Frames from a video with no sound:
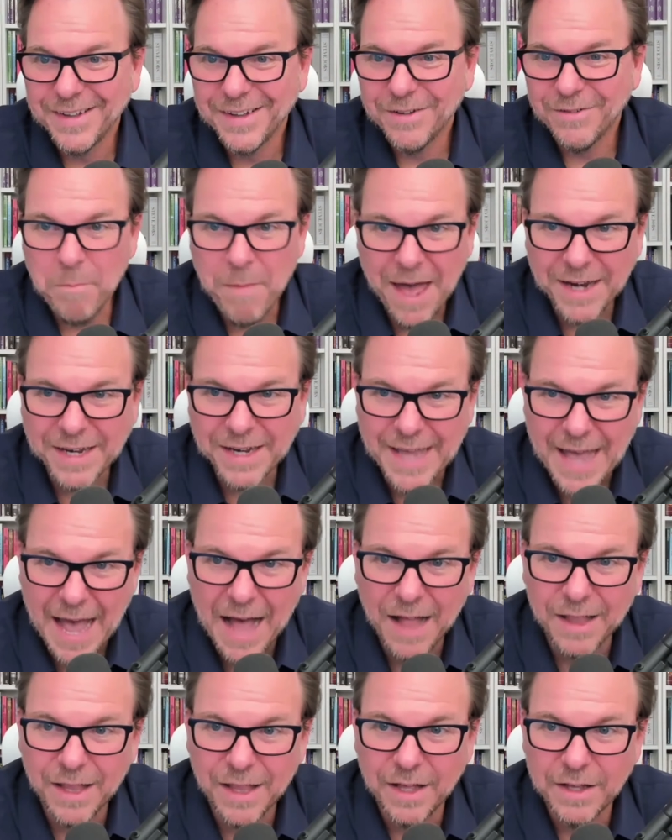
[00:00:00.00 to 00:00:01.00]
the Met
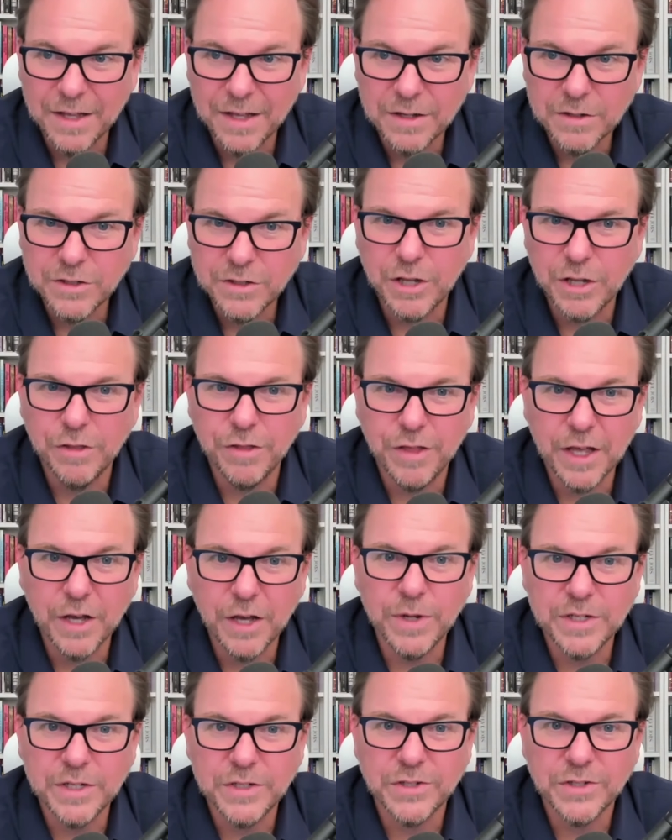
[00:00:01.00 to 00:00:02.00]
Gala, do you
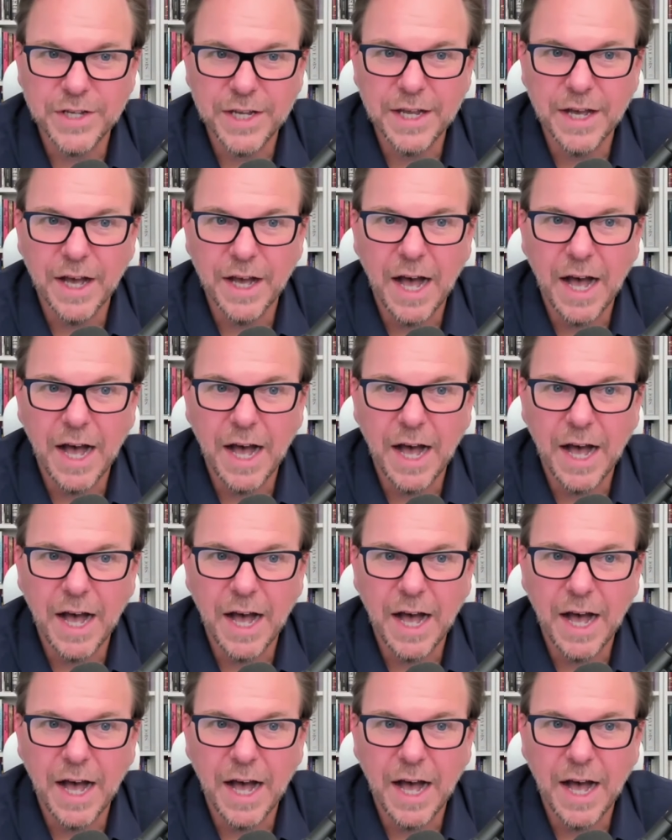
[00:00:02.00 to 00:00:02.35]
think we'd see